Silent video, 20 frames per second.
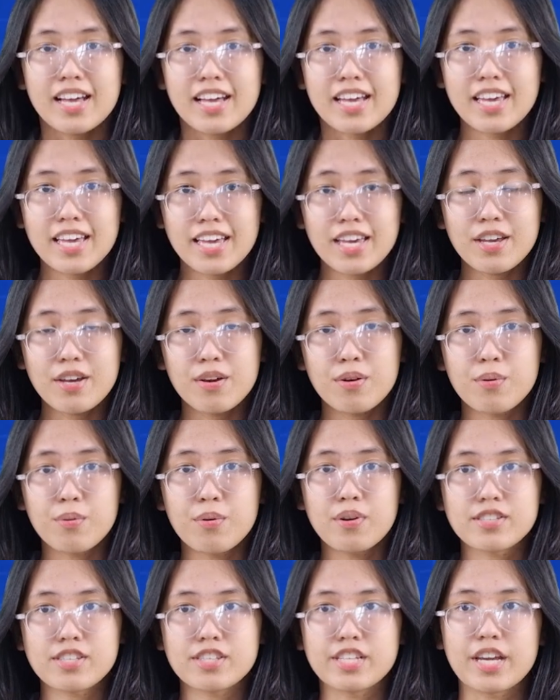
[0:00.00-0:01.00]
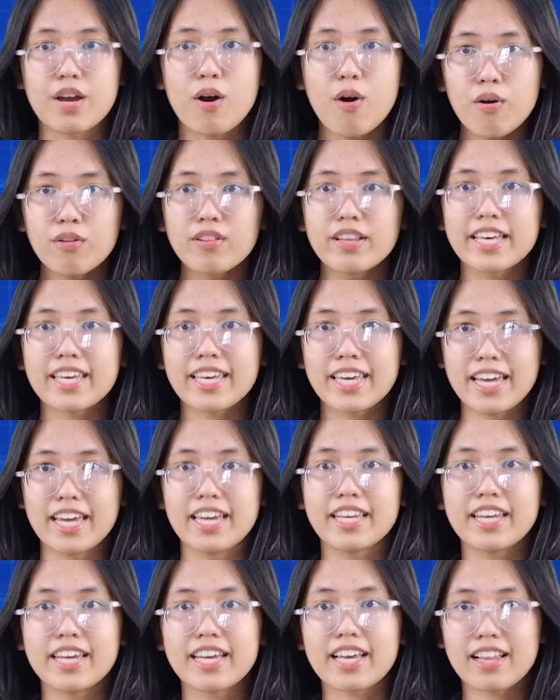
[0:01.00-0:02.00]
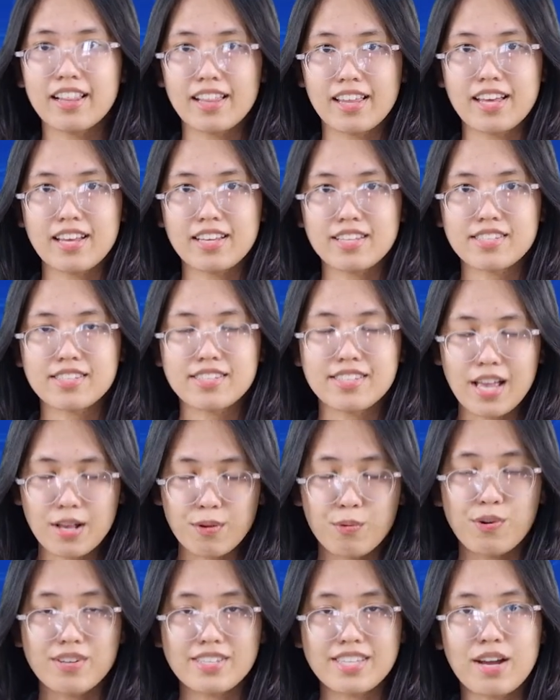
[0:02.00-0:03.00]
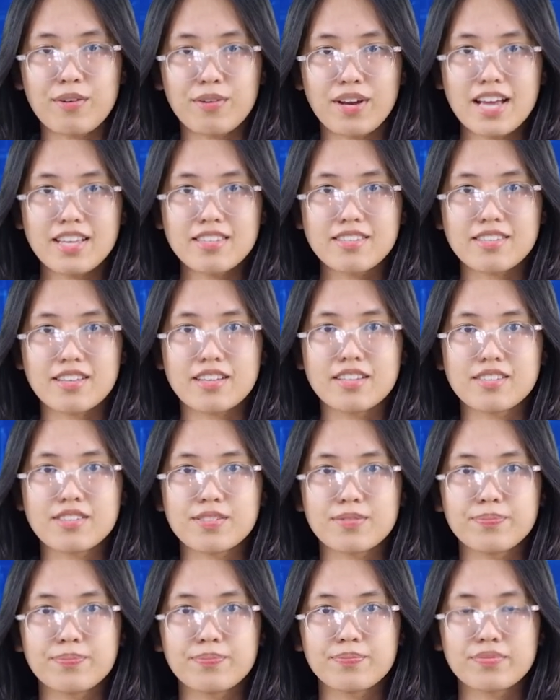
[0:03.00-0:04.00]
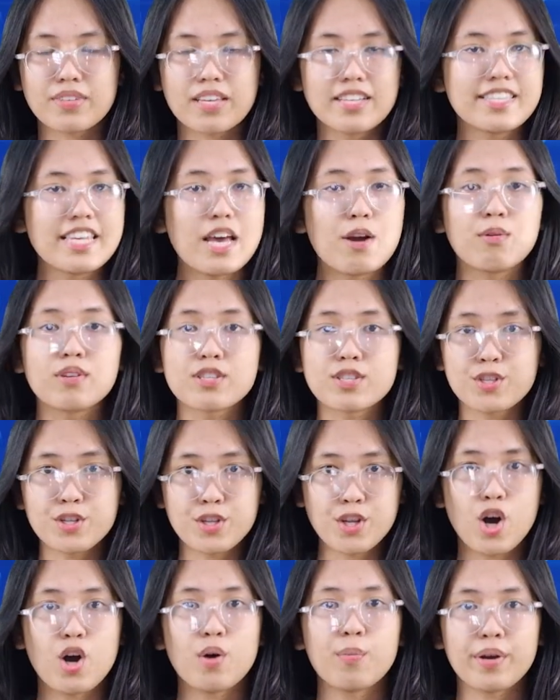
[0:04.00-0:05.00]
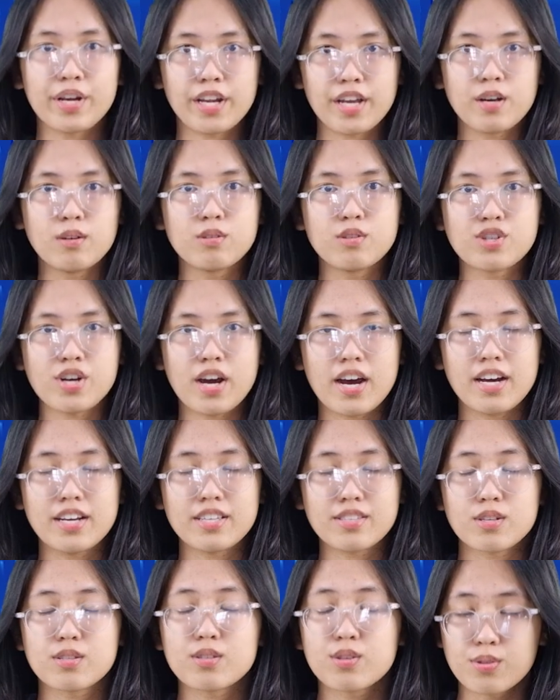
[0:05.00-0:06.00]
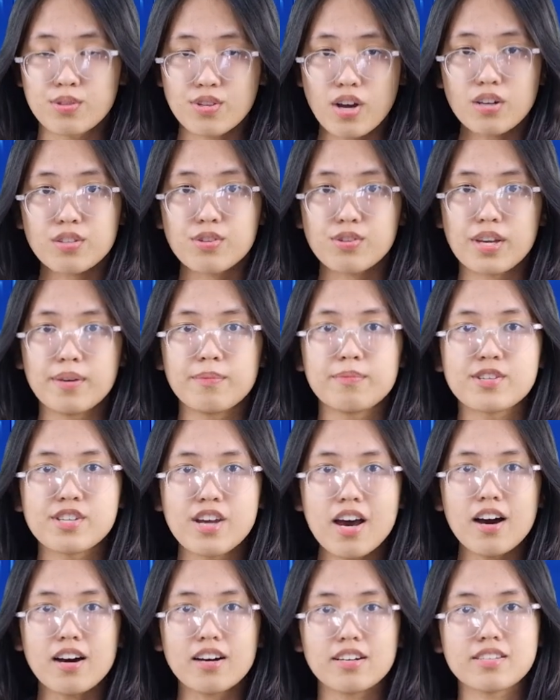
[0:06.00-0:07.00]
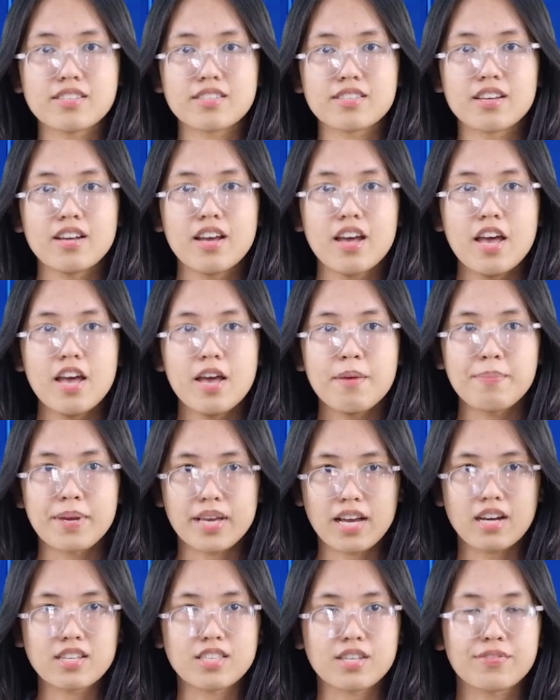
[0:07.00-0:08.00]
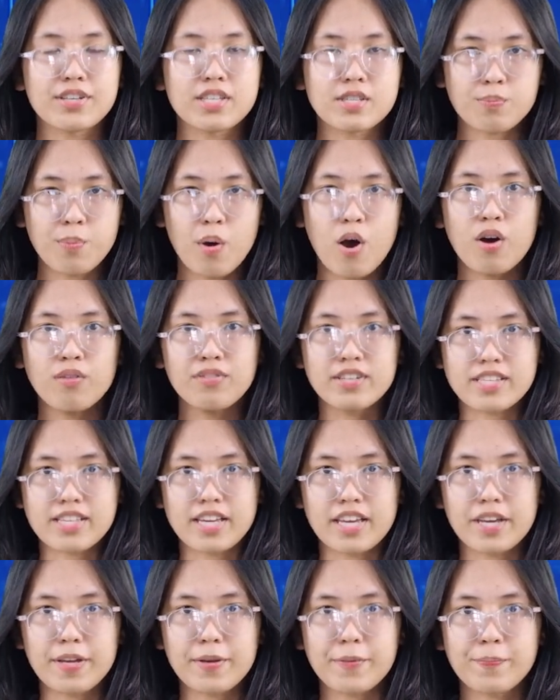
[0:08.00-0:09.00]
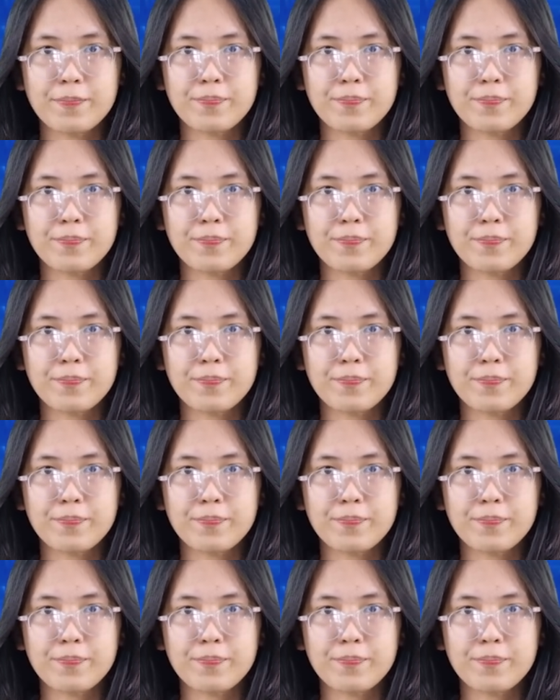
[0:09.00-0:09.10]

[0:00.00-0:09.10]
He was the only kid in class that was outcasted. There was nobody who tried to talk to him just because of his poverty.